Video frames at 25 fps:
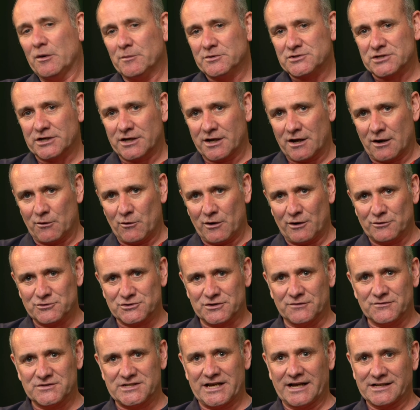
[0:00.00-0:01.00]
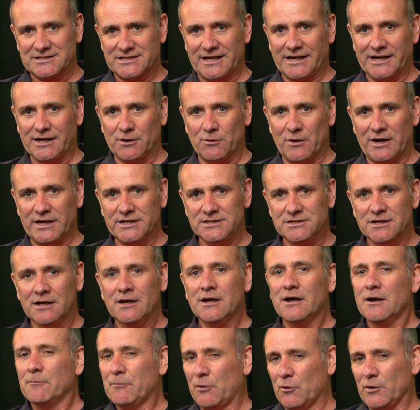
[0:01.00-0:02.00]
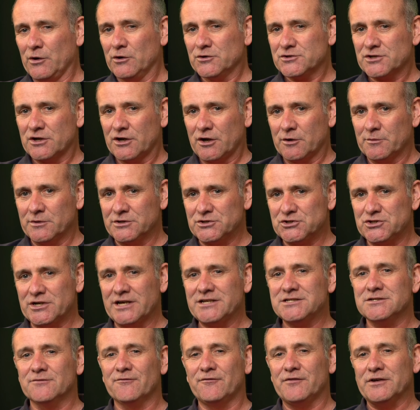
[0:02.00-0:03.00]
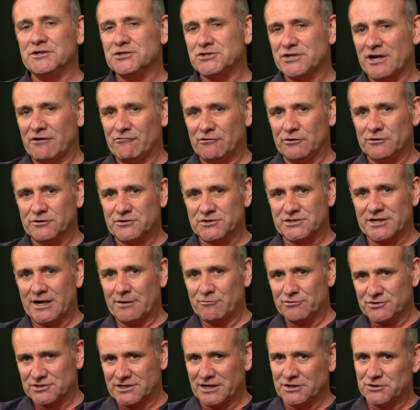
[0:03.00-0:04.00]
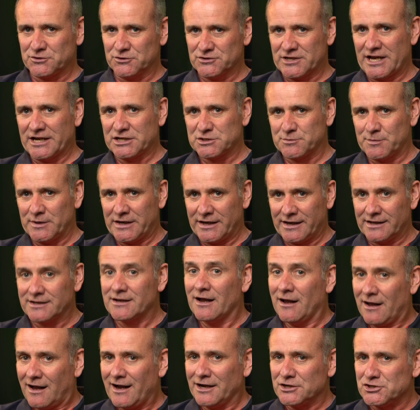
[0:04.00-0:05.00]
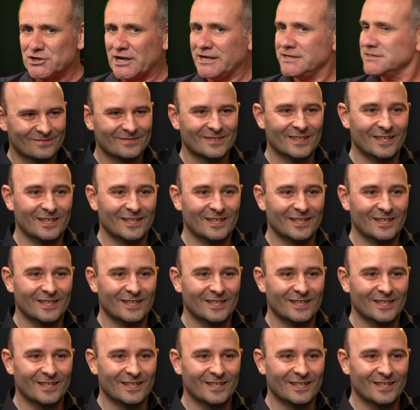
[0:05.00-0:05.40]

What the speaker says: him as a co-host of Tech Takeaways, but we also know him as Jason Fitzgerald, Cyber Essentials expert. Hi, Jace.